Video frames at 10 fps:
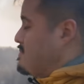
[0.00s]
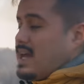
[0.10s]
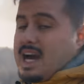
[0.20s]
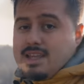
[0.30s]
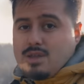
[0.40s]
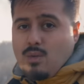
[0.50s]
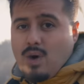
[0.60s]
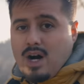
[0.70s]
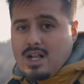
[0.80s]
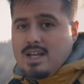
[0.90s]
behind the
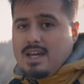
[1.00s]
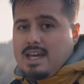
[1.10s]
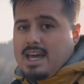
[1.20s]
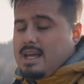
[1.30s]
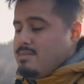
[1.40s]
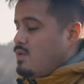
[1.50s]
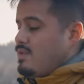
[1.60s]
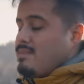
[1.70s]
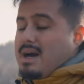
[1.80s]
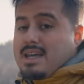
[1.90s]
wall and
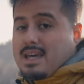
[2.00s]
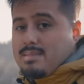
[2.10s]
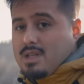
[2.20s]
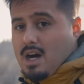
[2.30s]
moving my gimbal